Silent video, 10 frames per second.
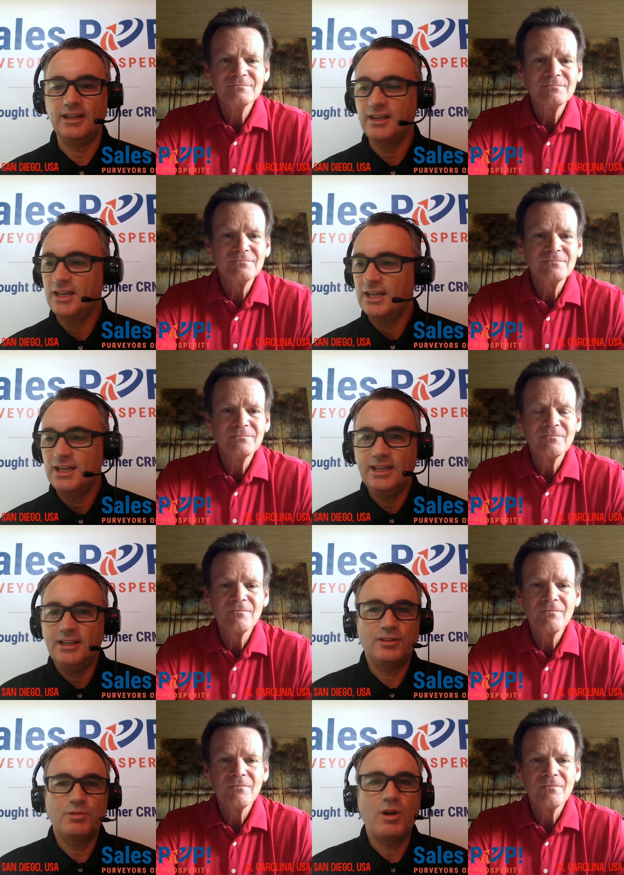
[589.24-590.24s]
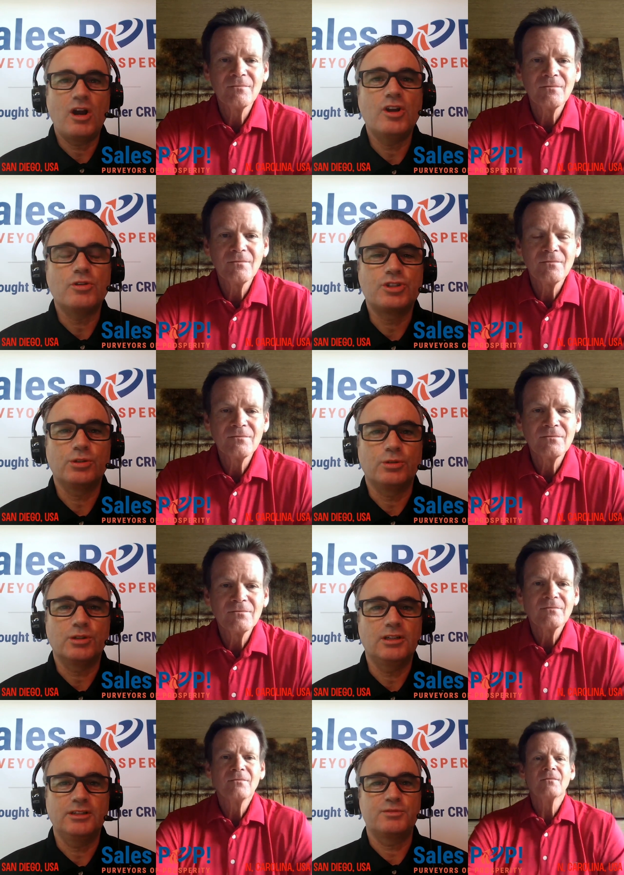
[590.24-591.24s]
Speaker 1: that it, eh, there are no
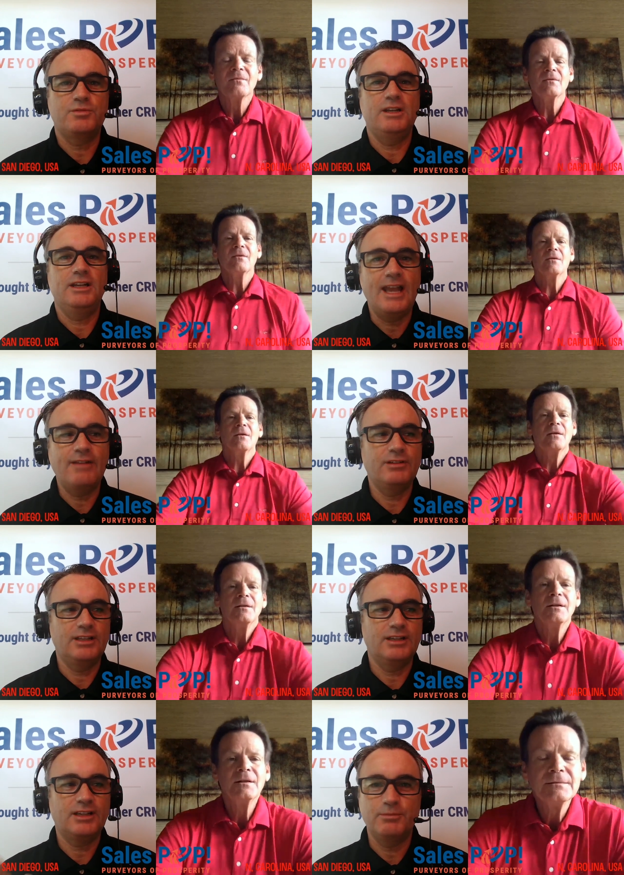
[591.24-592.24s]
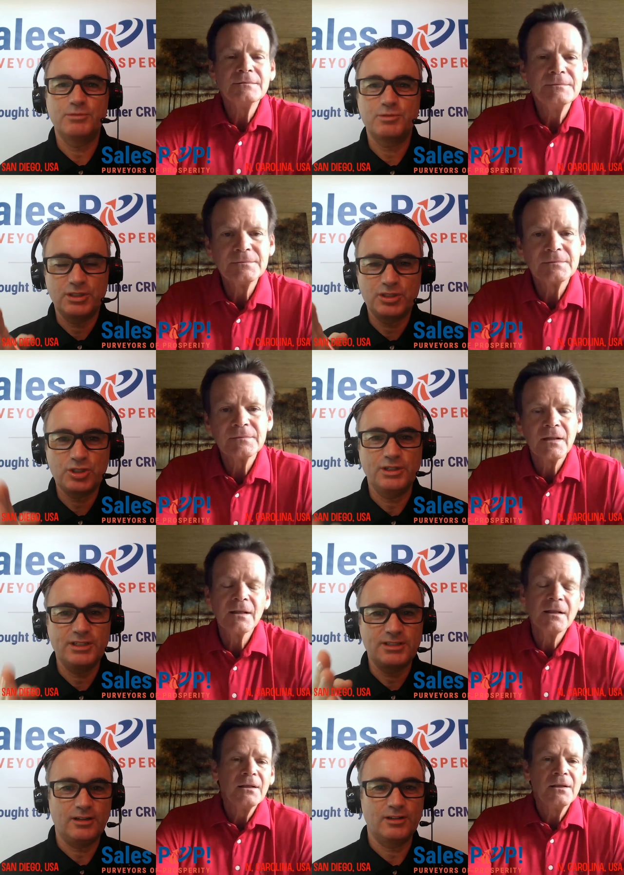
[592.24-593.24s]
shortcuts really. Everything comes with
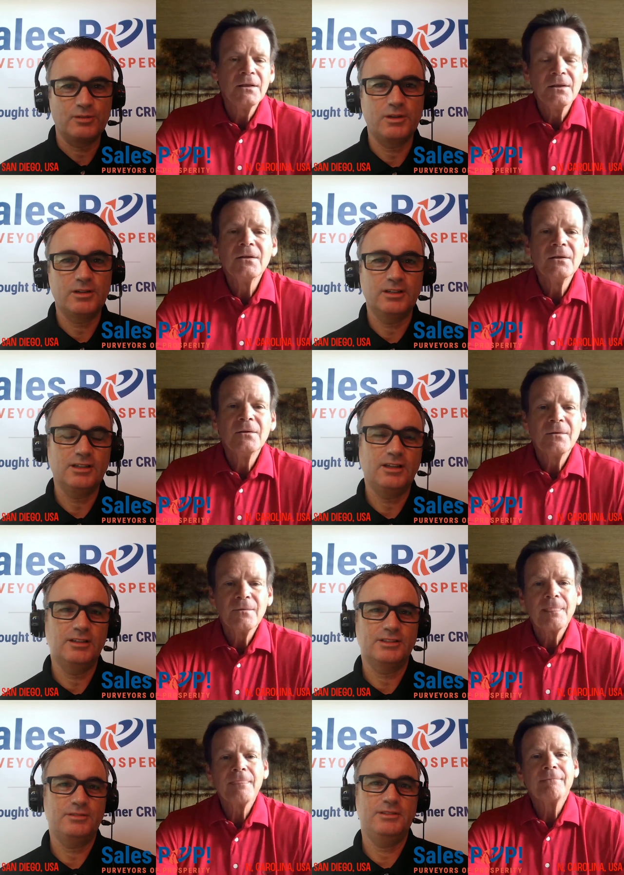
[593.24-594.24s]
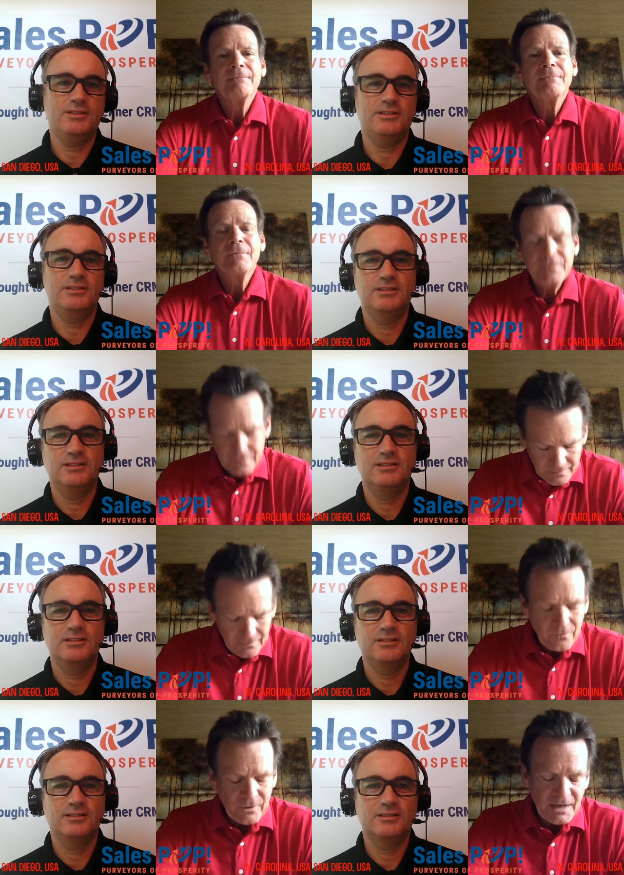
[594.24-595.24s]
choice, hard work and consequences
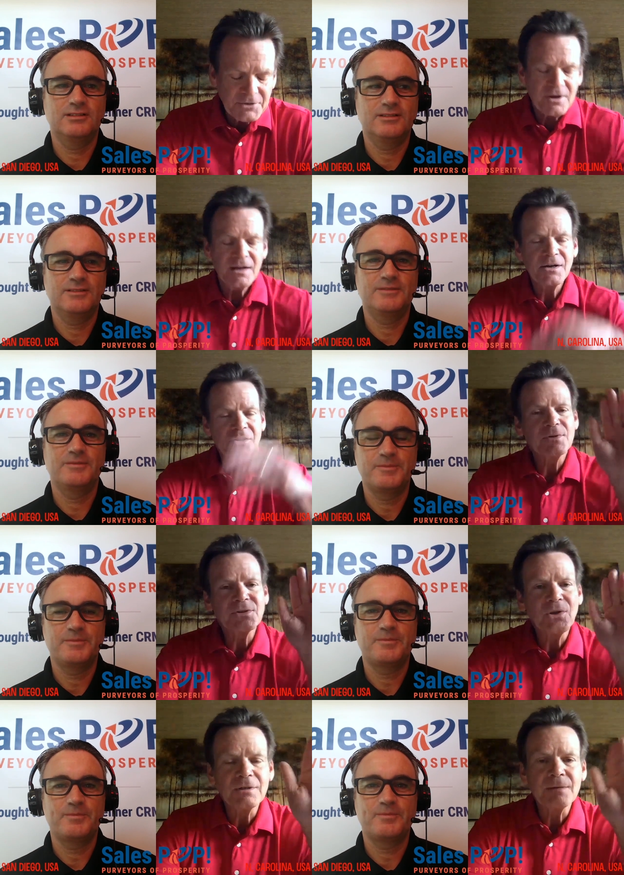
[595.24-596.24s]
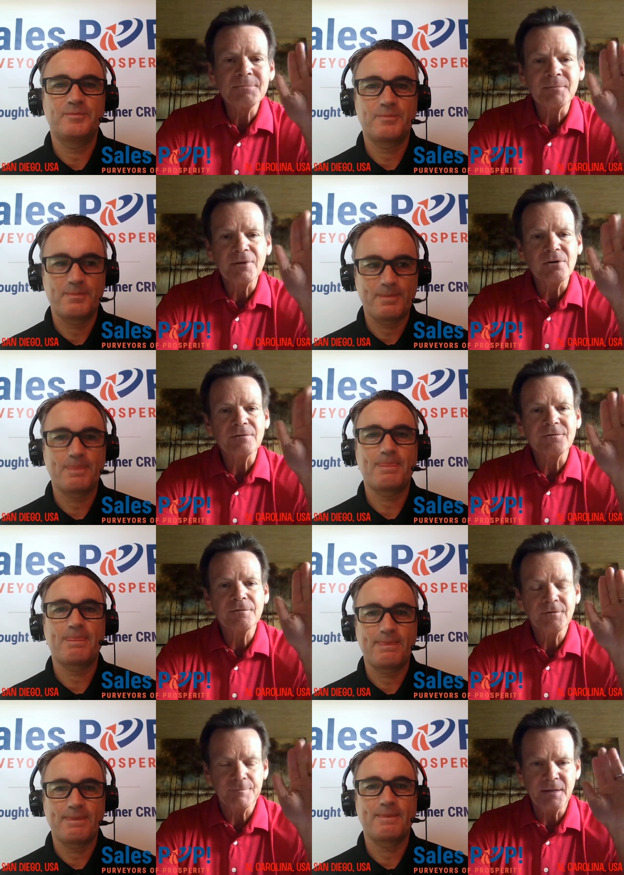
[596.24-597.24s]
Speaker 2: what I try to do is hold up a mirror
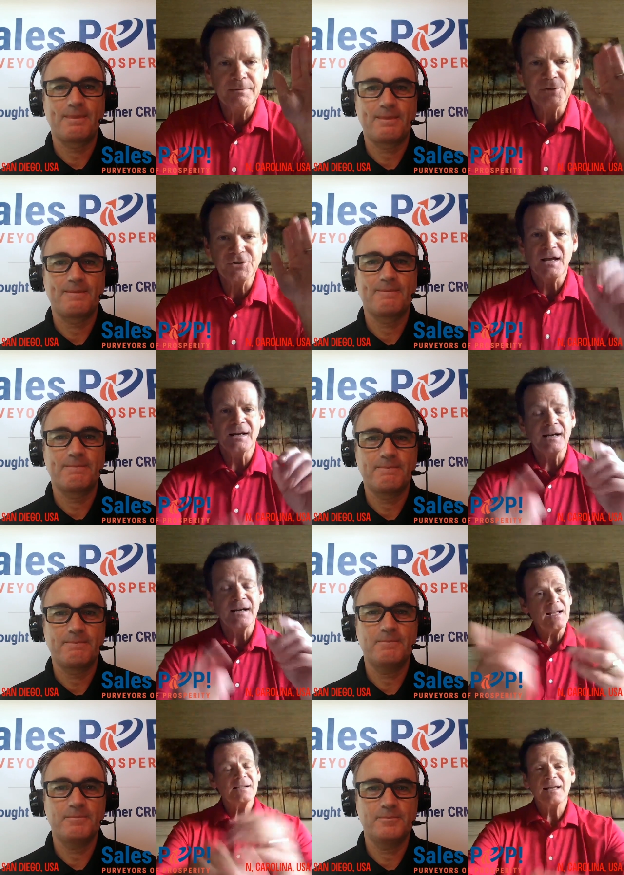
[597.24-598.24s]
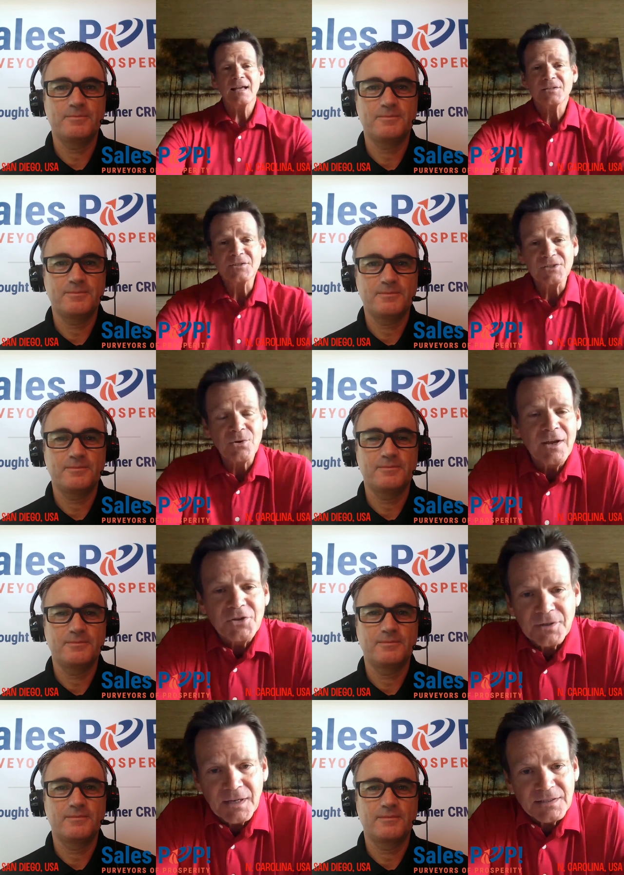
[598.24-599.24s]
for people, John. And I like mm-hmm. to ask this
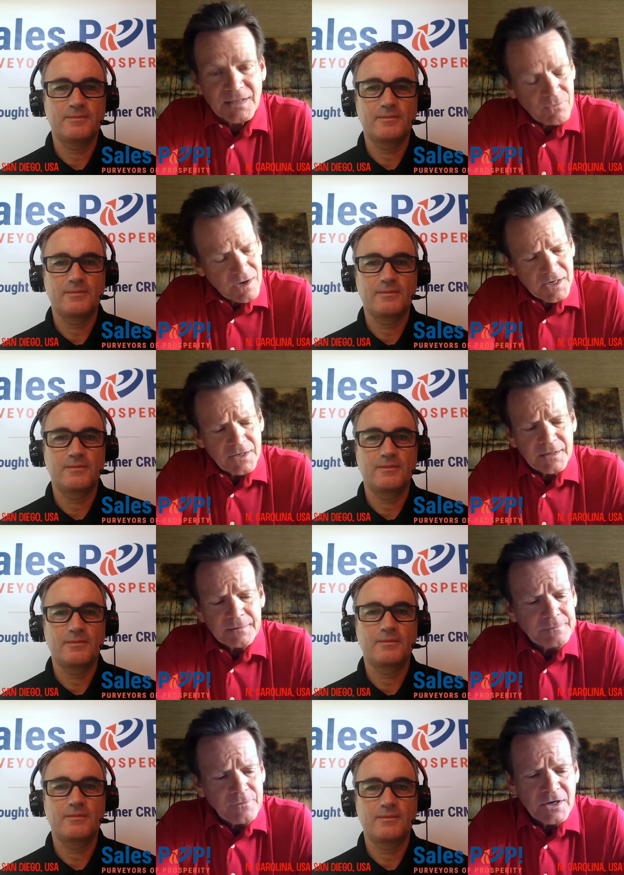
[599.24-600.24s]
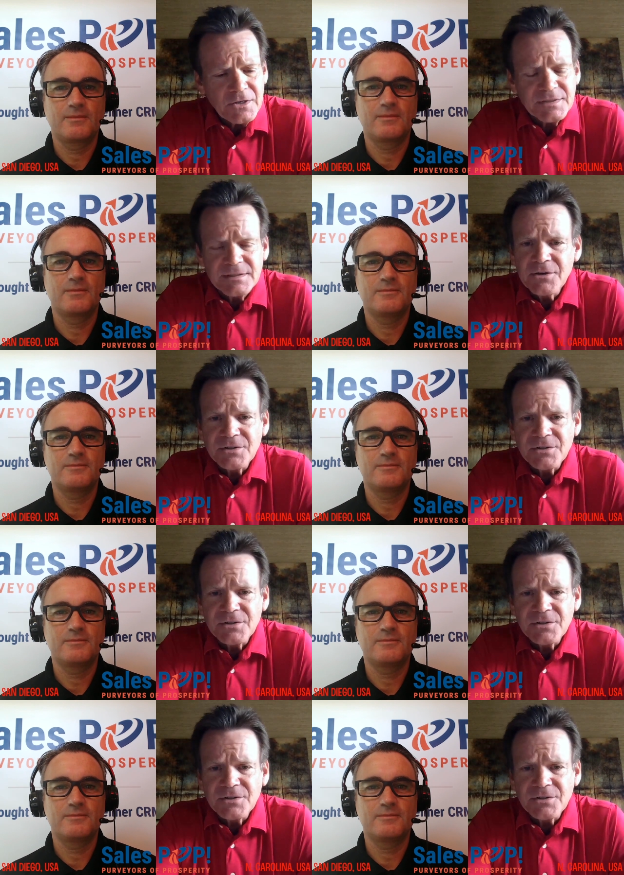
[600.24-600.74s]
question. I say, where do you where do you see